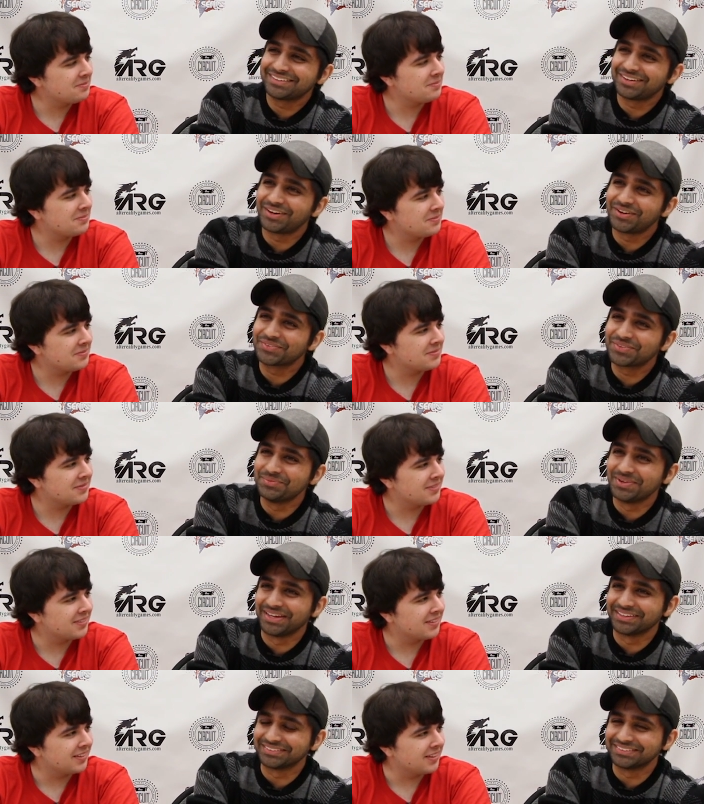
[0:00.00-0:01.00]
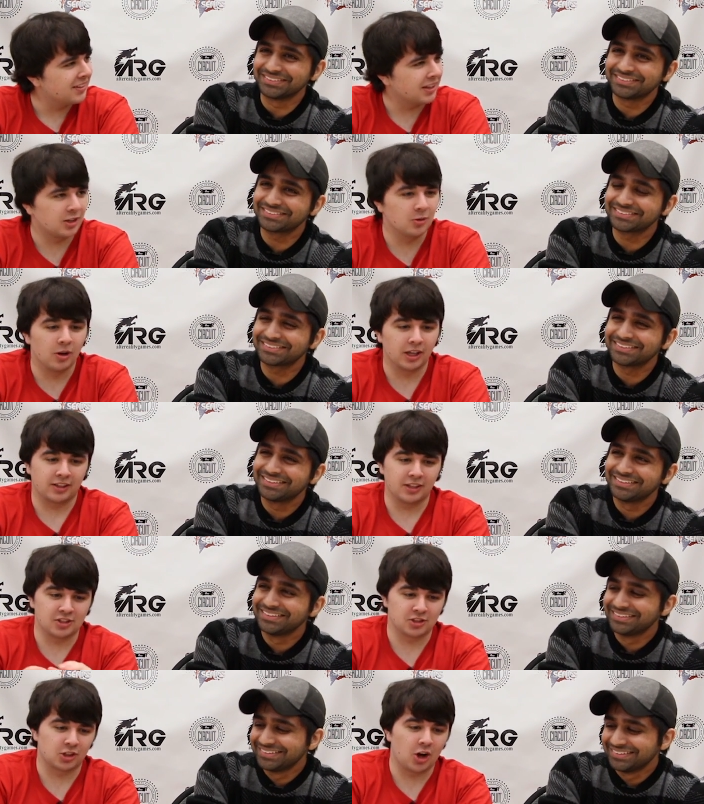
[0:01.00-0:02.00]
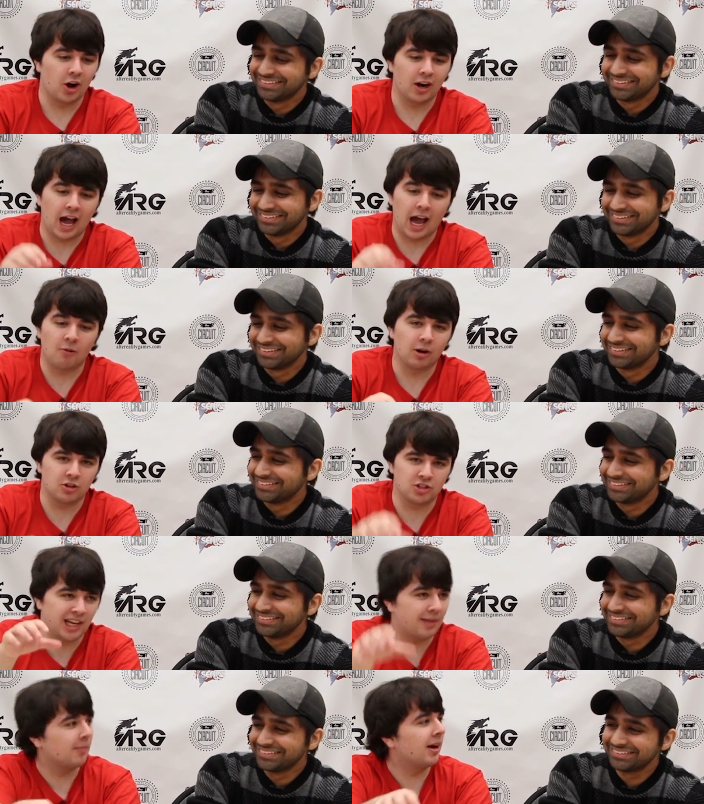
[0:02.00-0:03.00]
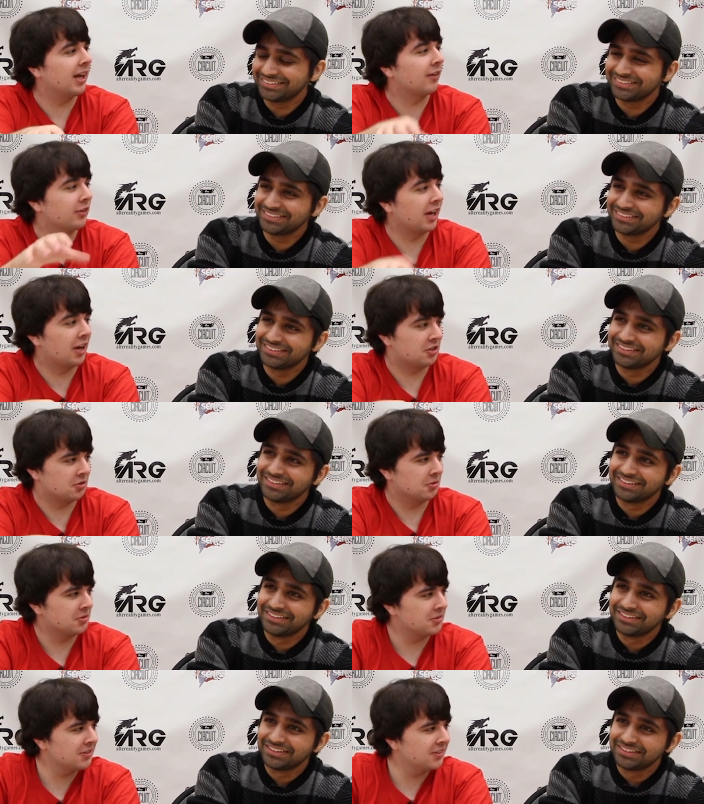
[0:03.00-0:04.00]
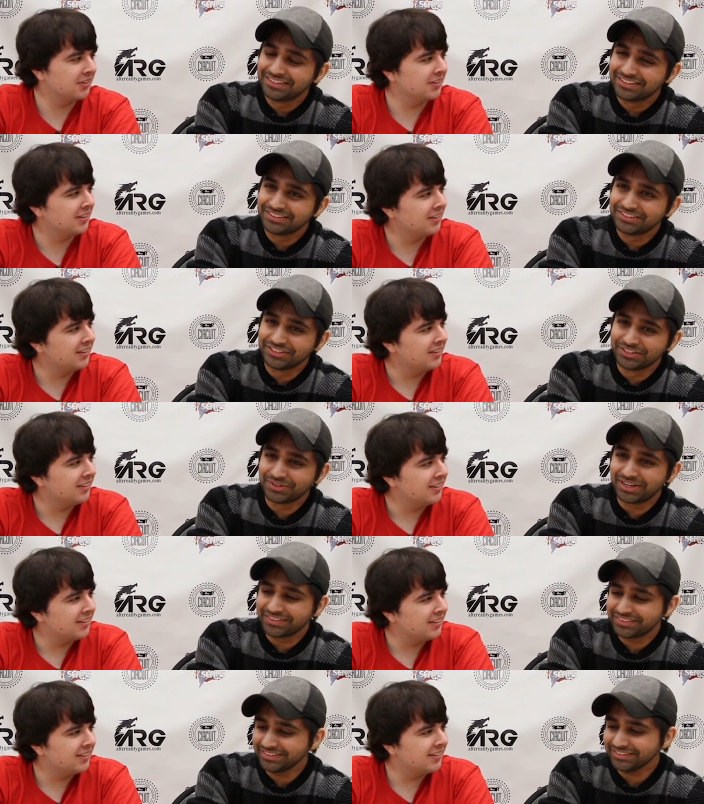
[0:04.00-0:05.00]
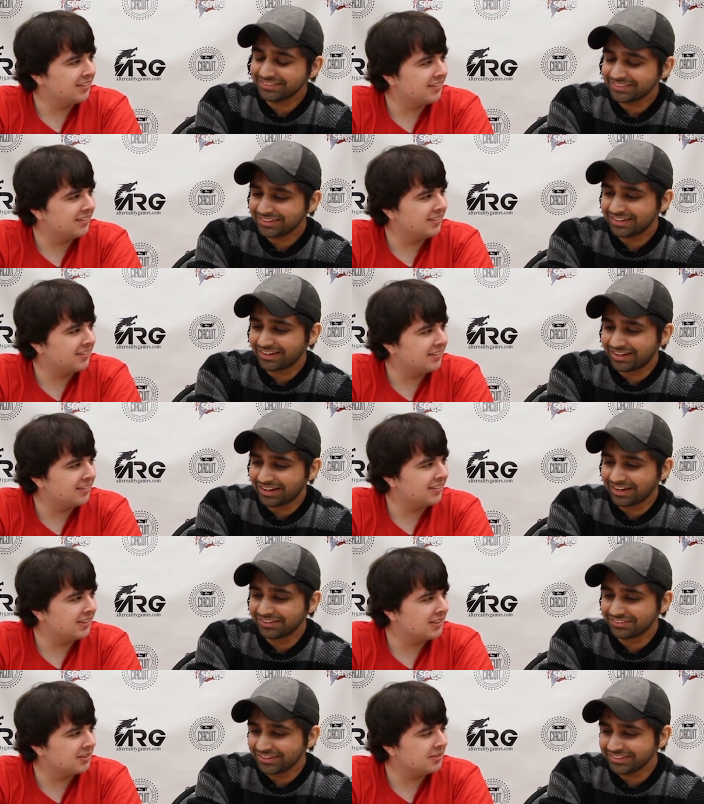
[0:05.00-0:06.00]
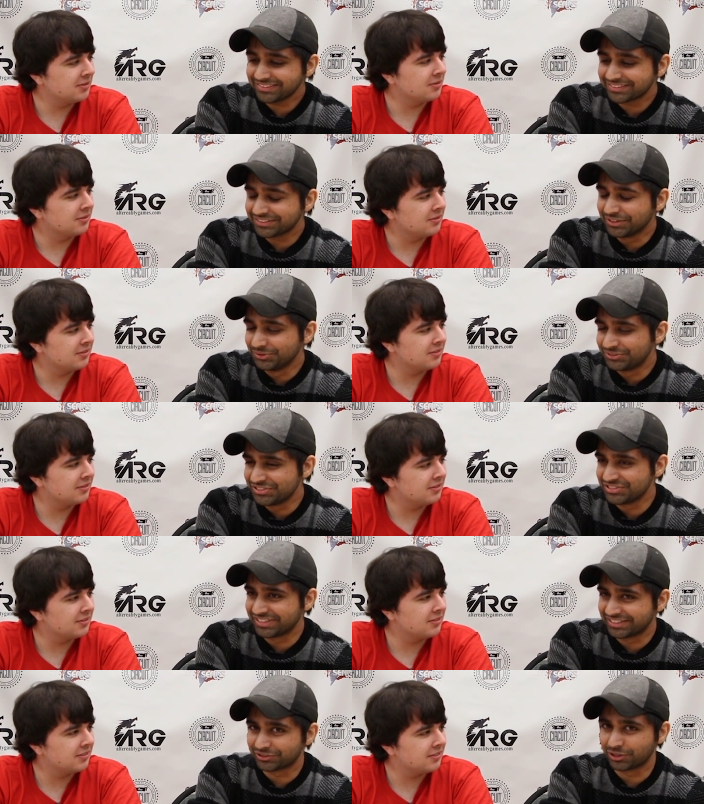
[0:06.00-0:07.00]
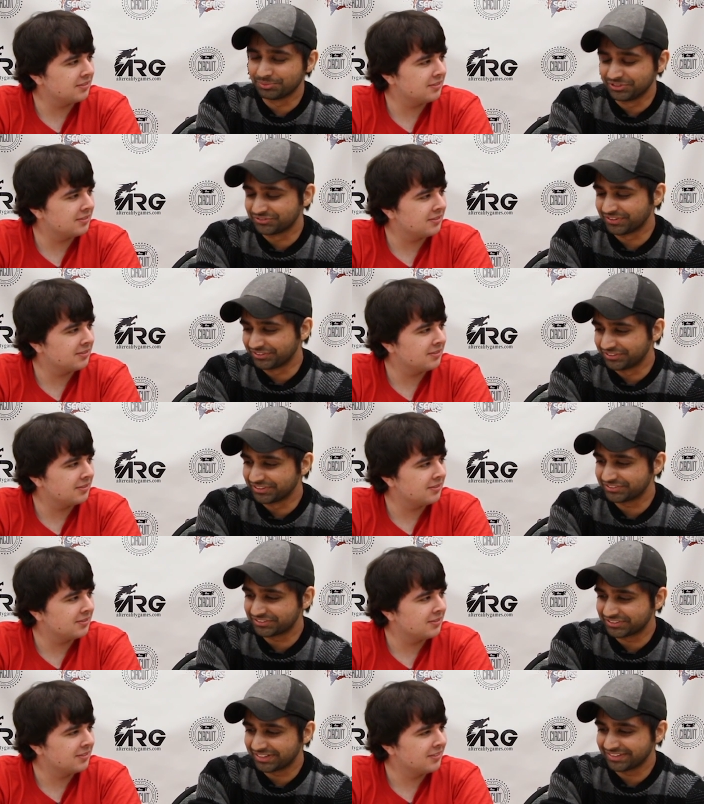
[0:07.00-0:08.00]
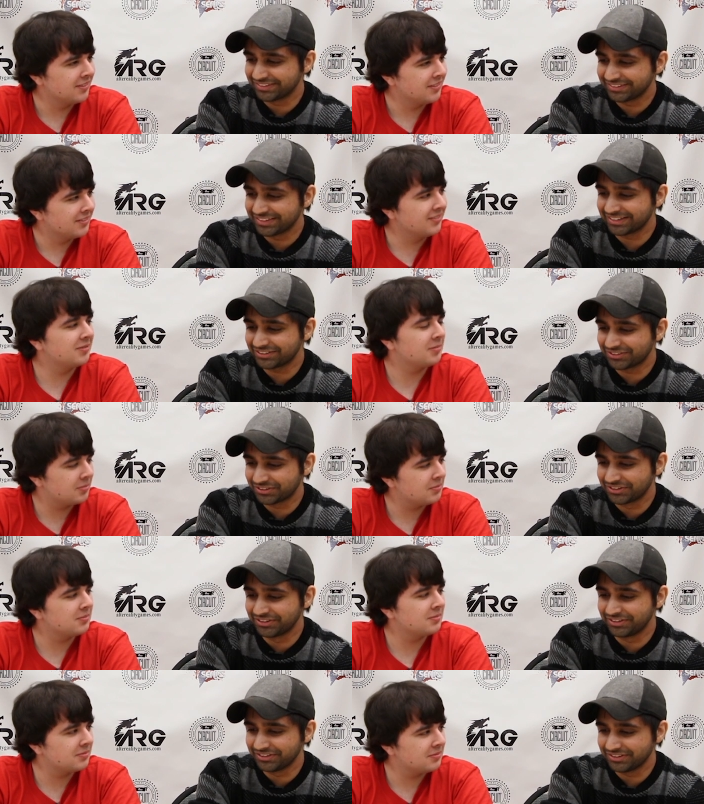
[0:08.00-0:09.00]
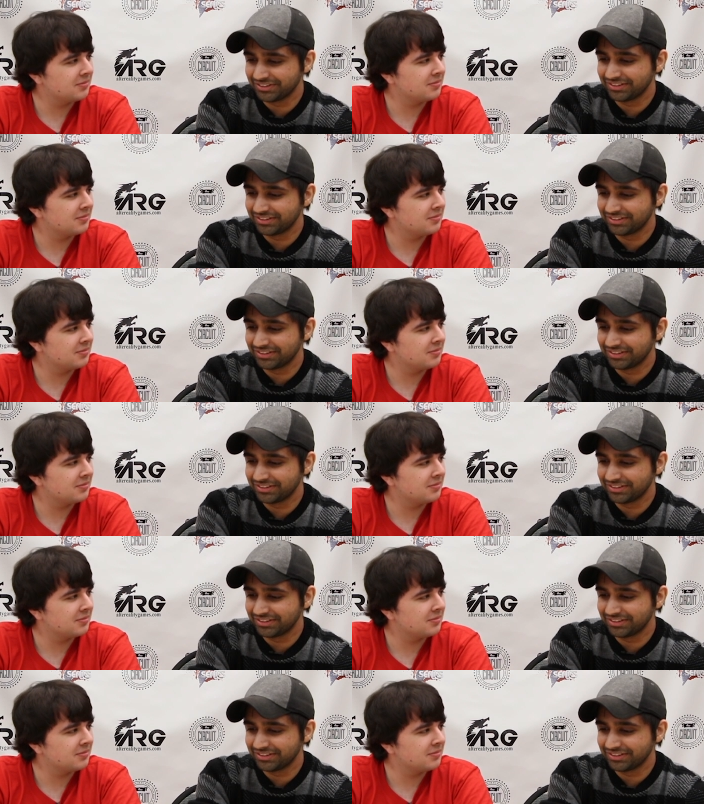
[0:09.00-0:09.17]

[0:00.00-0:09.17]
Speaker 1: Off the ban list.
Speaker 2: Like, you want, like, this is a card I want to jam in my deck for Nationals.
Speaker 1: You know, I think I like that the O C G has Harpy's Feather Duster. I think that card